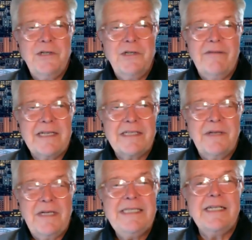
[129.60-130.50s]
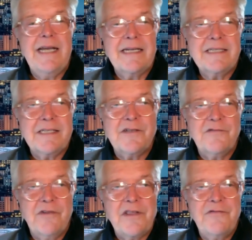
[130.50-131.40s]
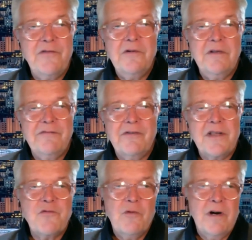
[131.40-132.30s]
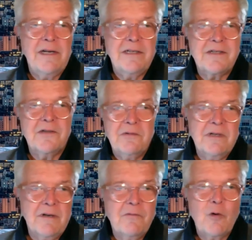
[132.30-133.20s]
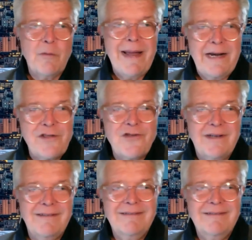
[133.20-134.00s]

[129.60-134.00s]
have easy access to French food and French wine, so we're managing,